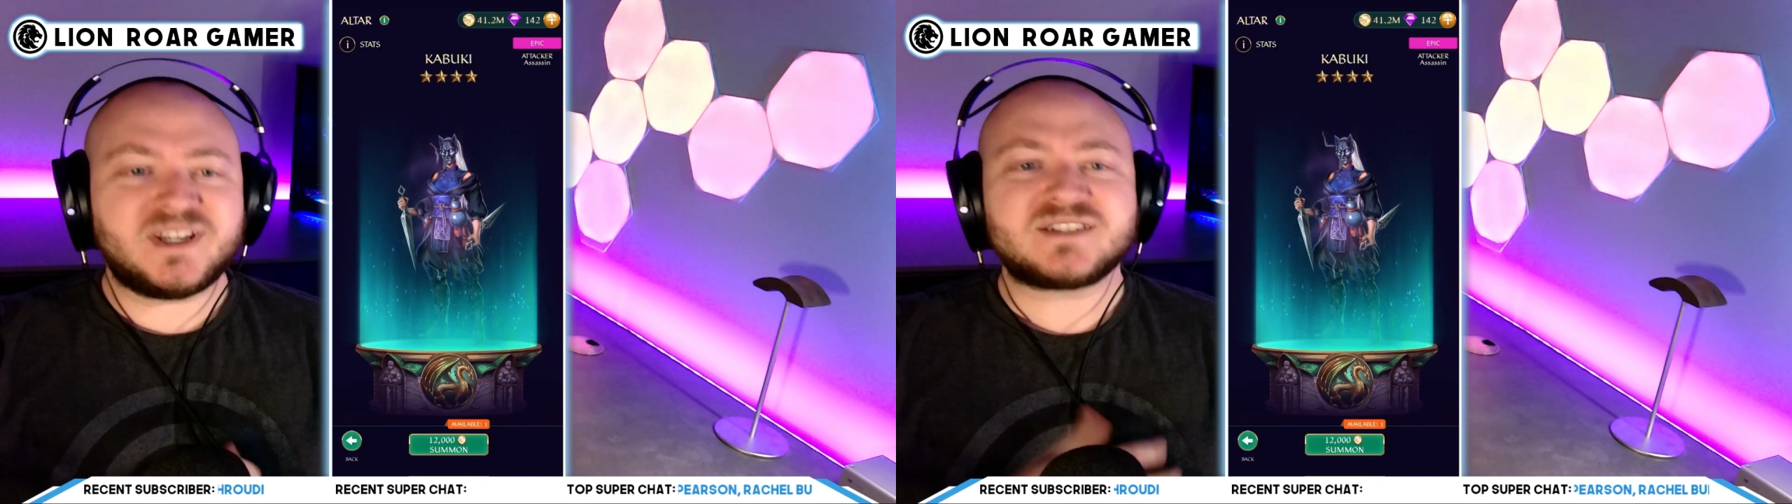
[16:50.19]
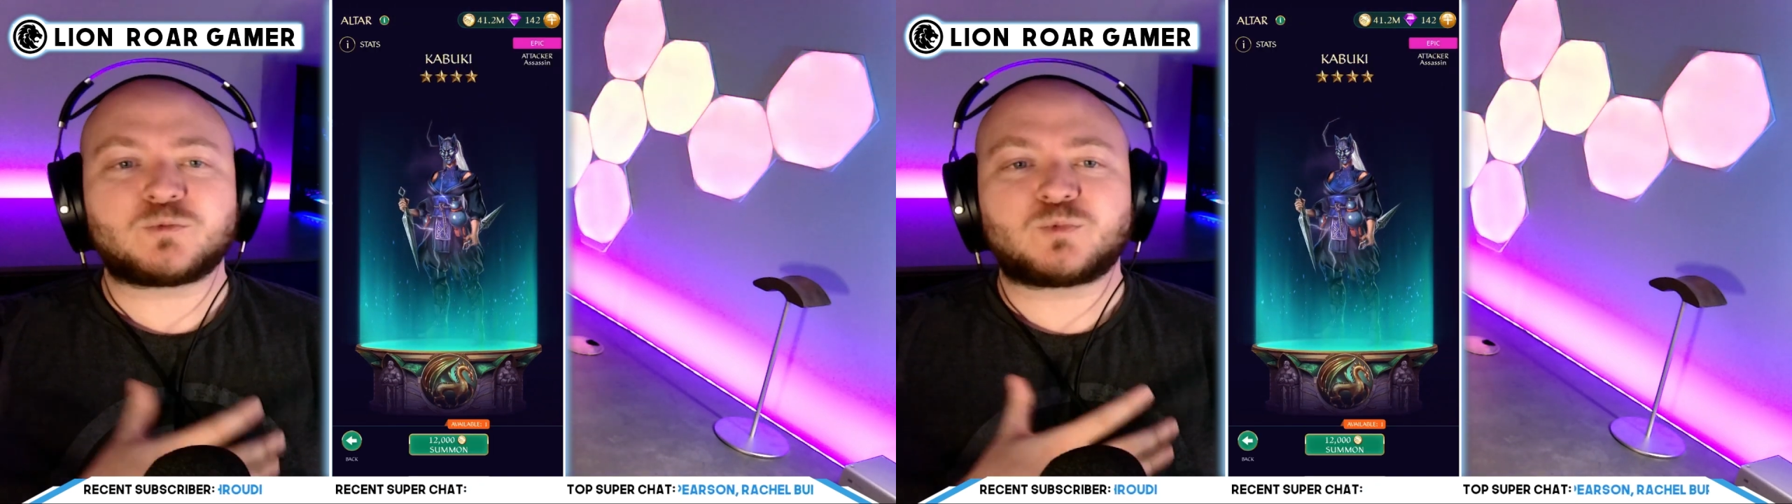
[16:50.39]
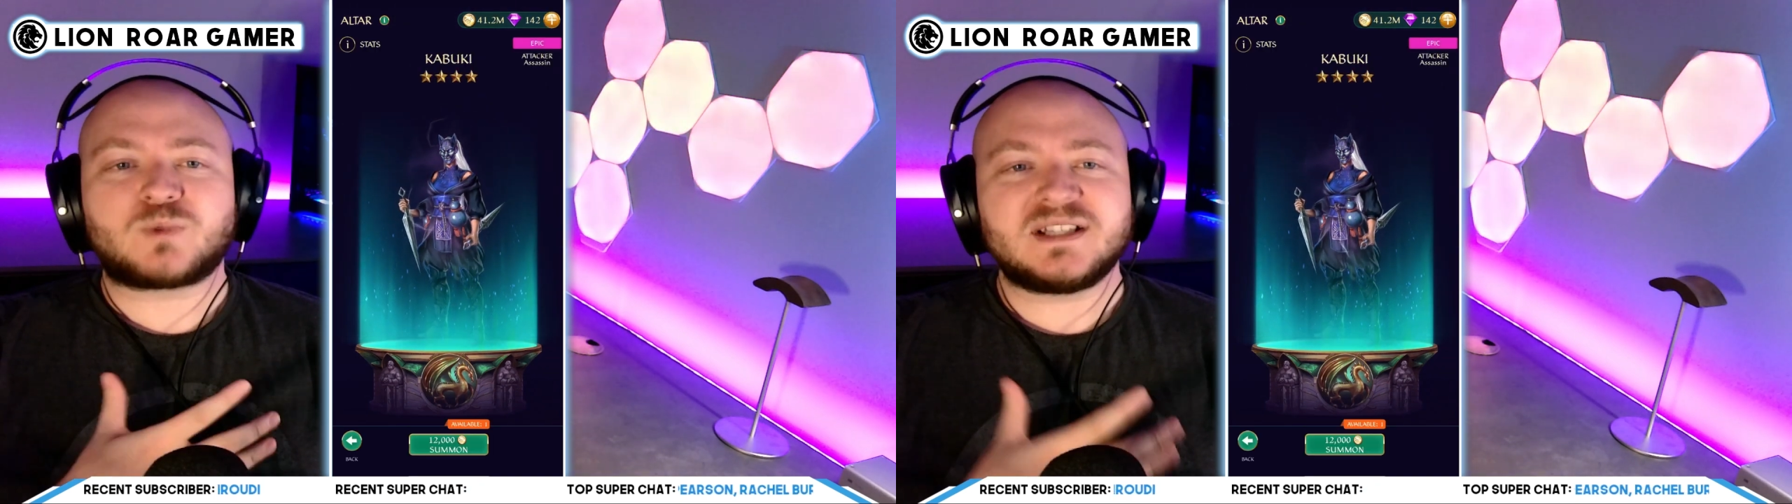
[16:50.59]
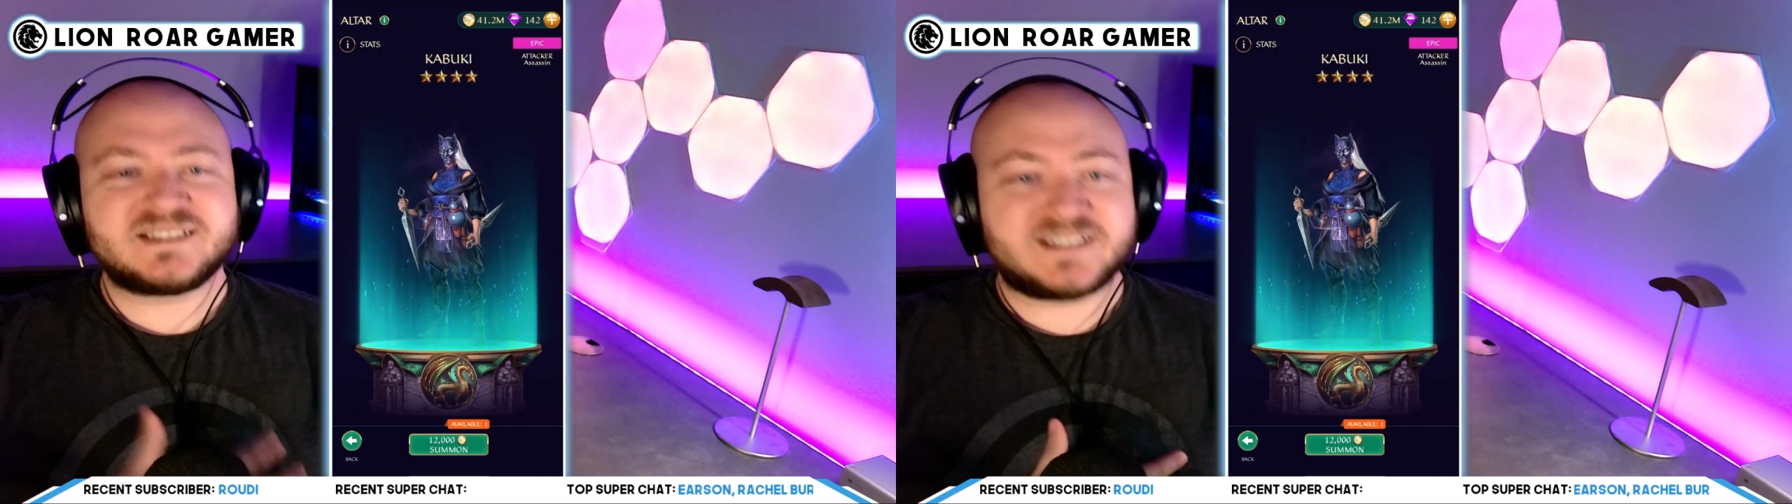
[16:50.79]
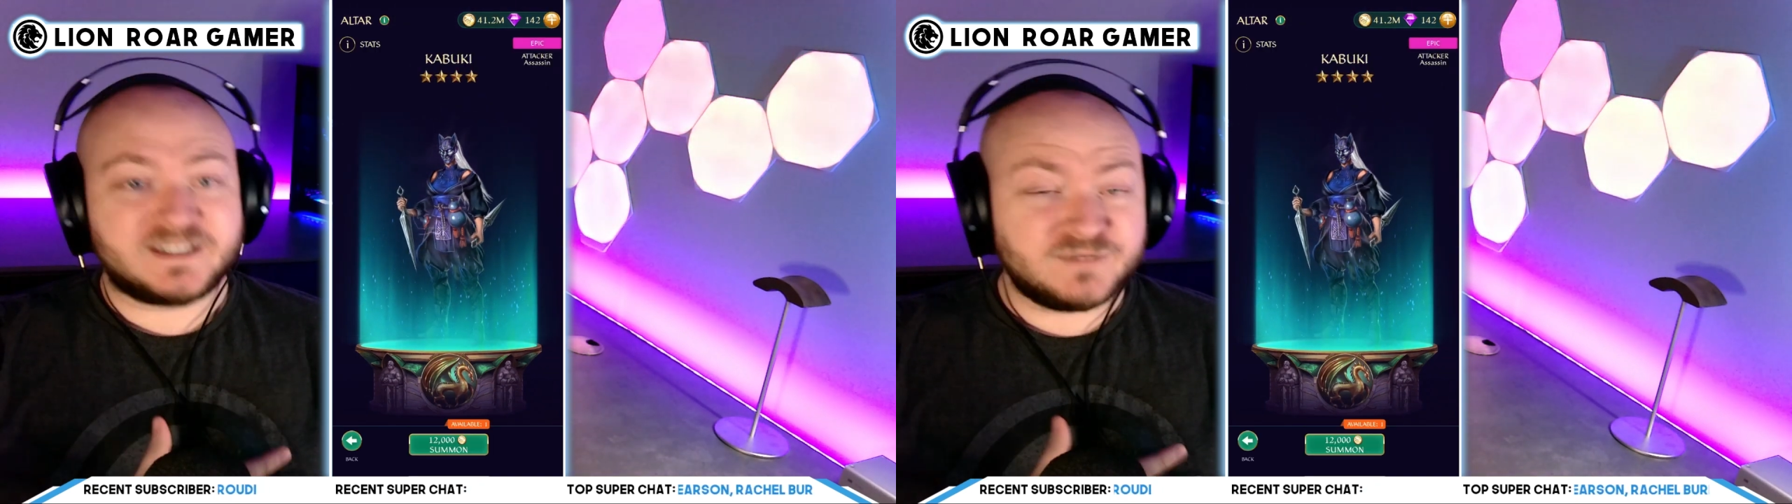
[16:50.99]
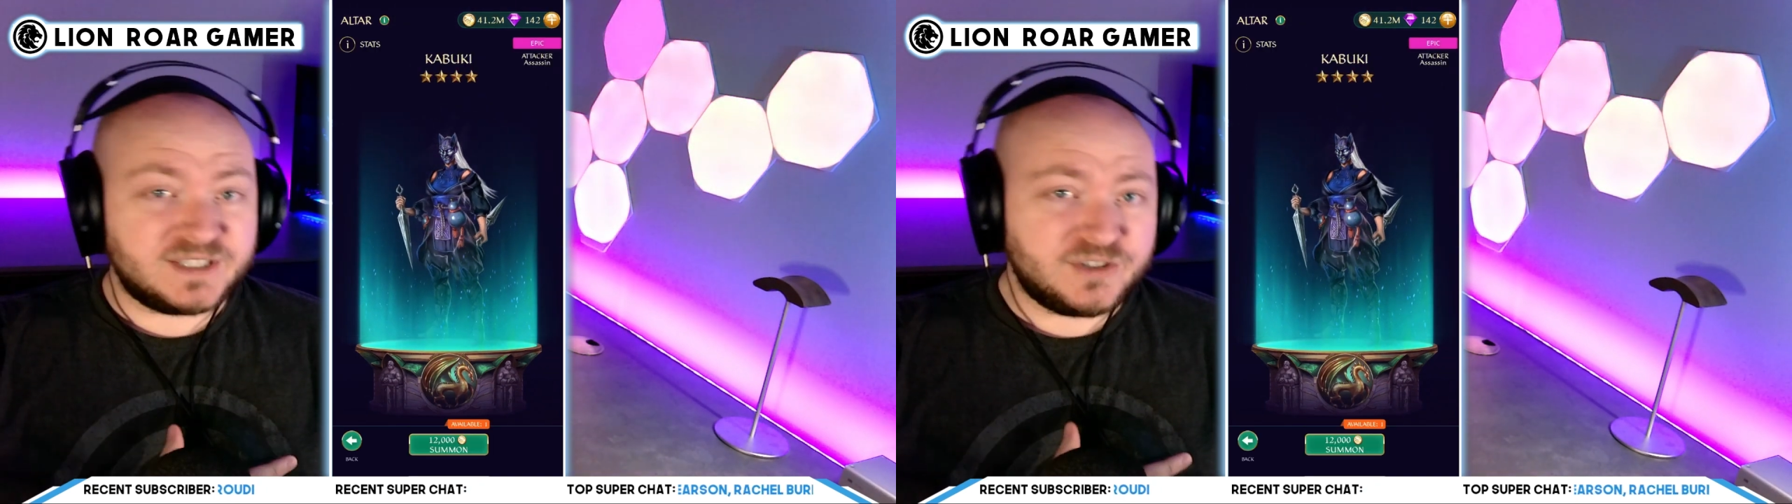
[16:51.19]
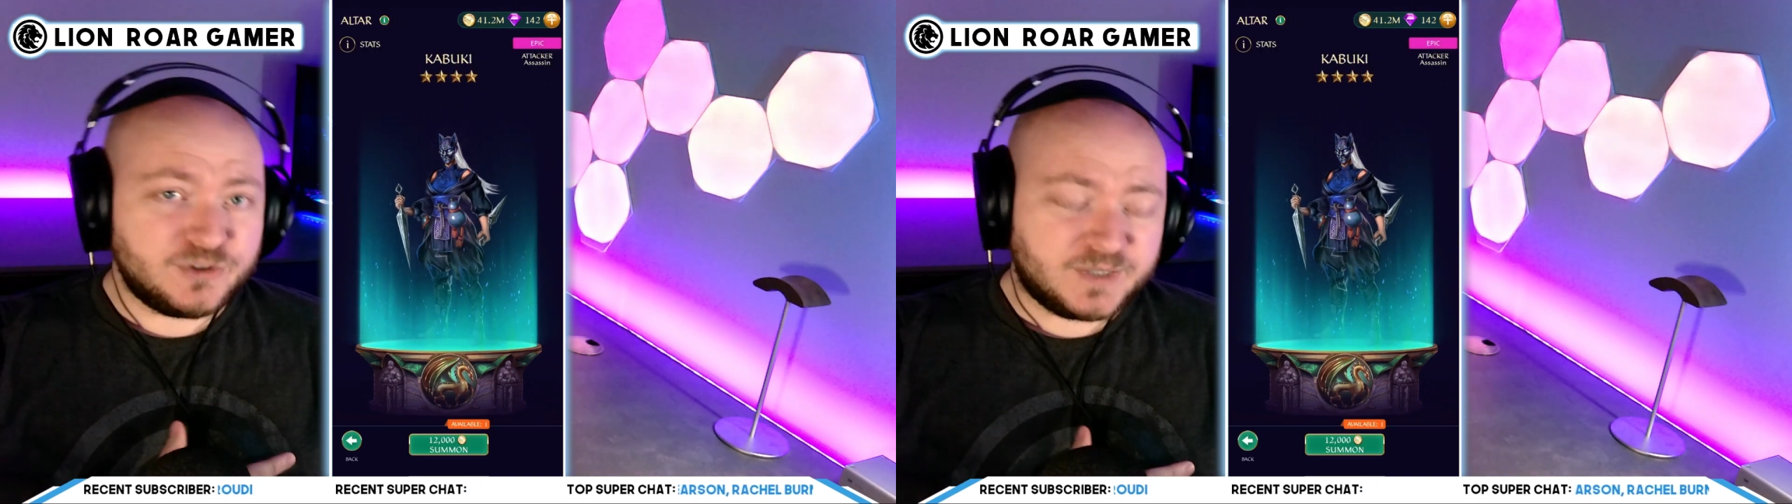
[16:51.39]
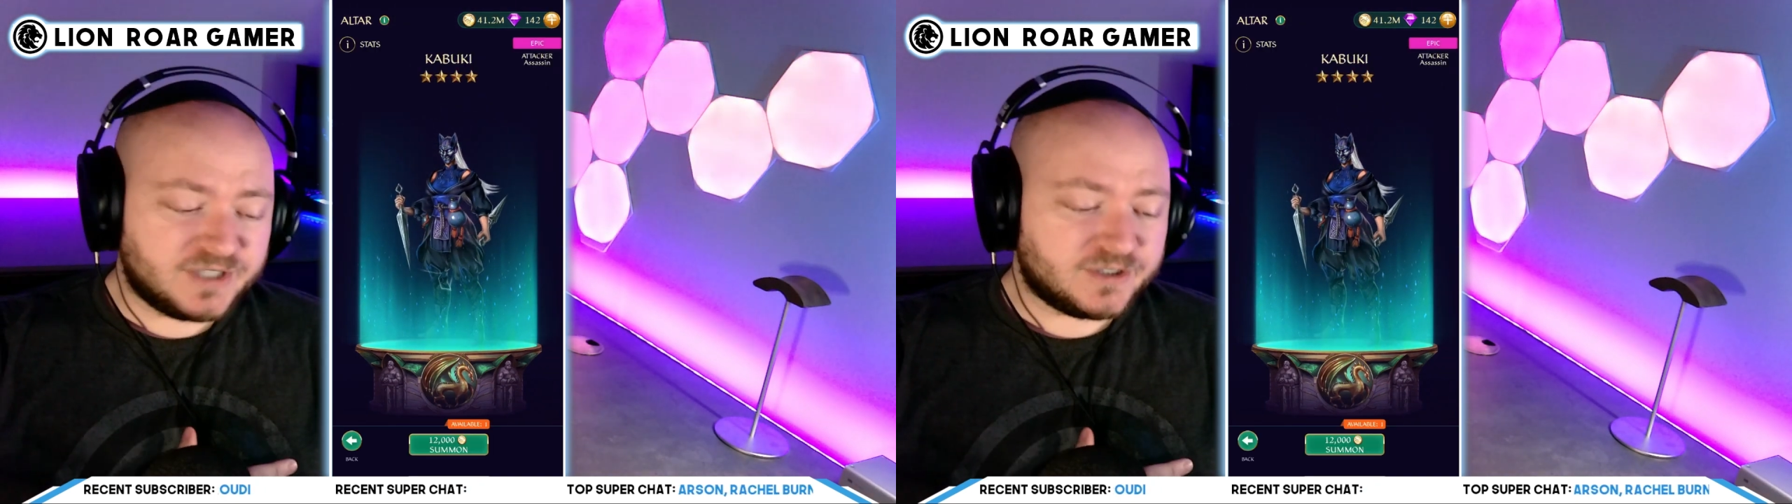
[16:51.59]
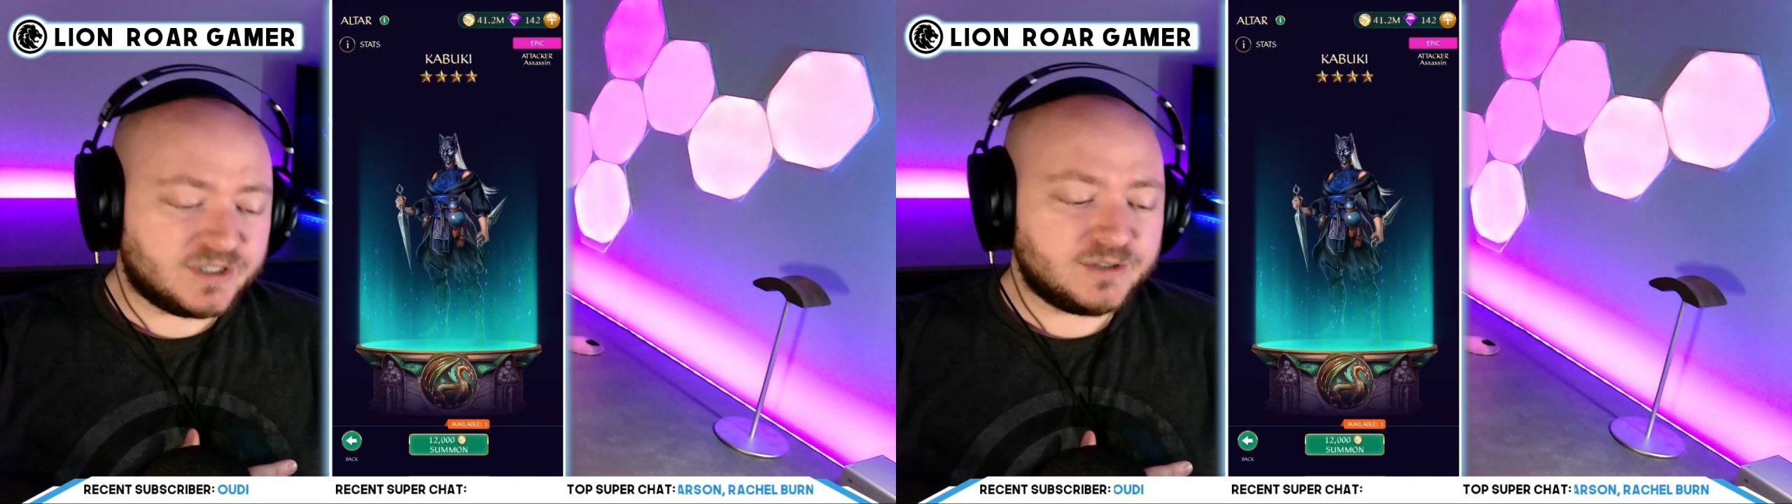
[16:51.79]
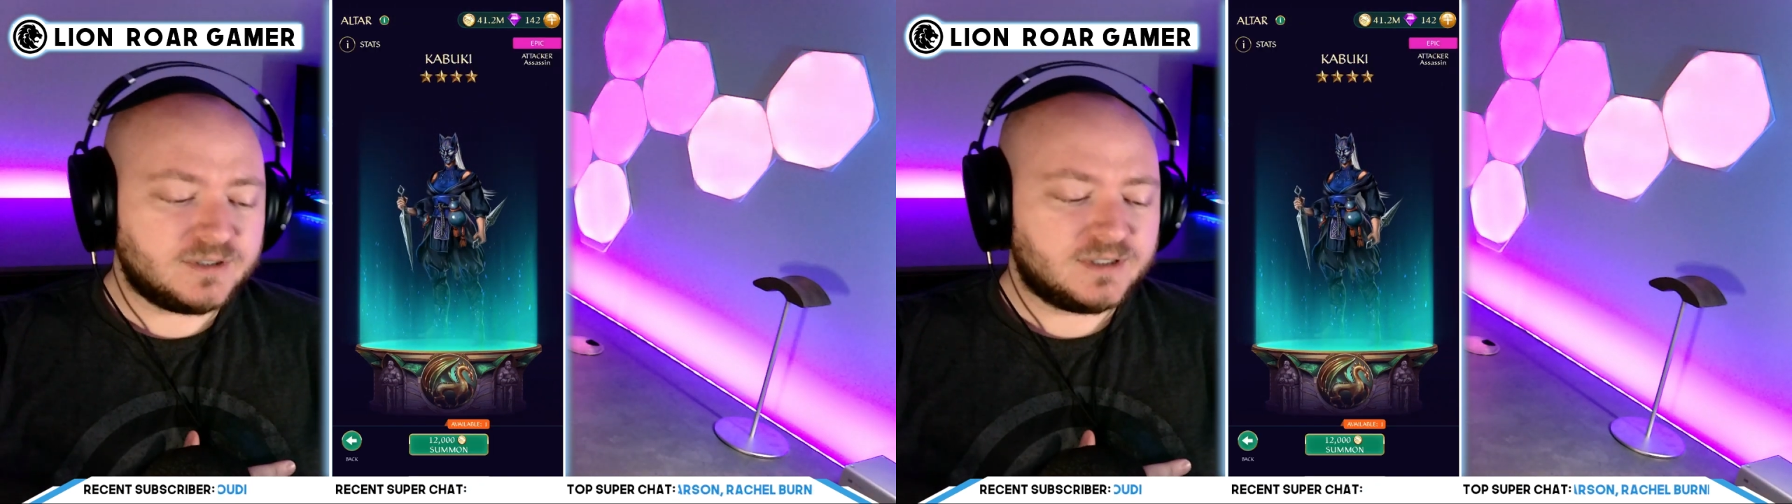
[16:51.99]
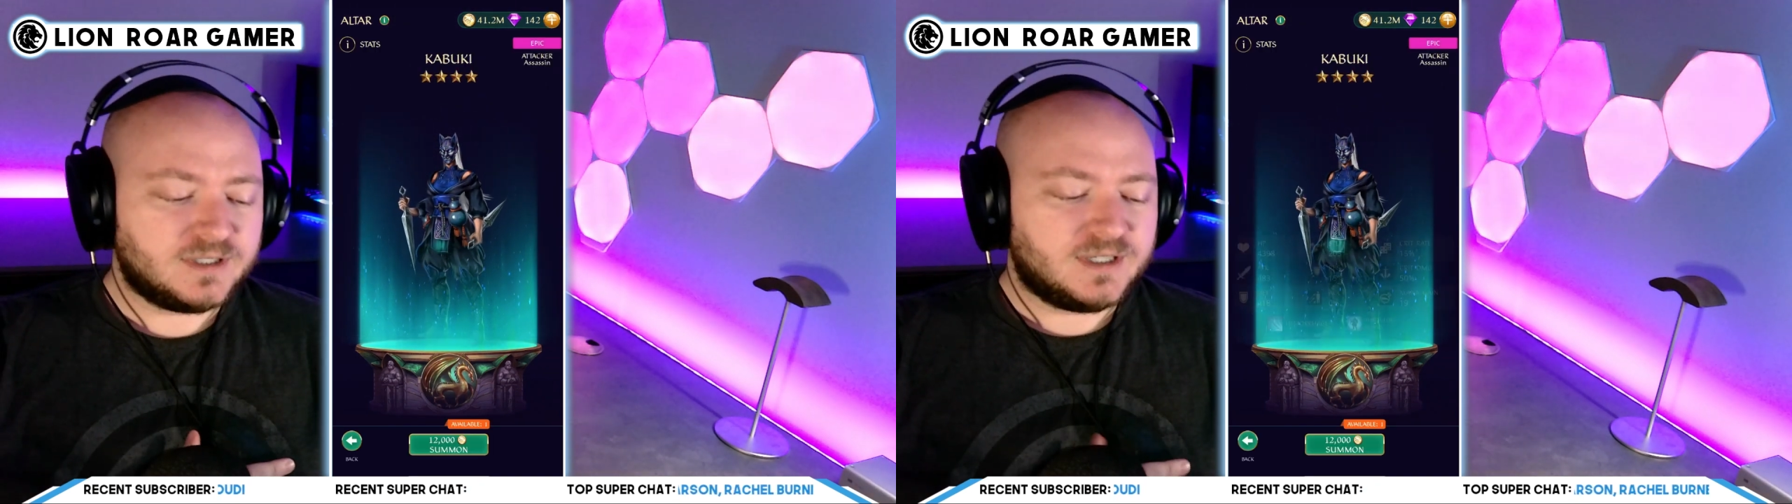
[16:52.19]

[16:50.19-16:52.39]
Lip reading: is a relatively new hero.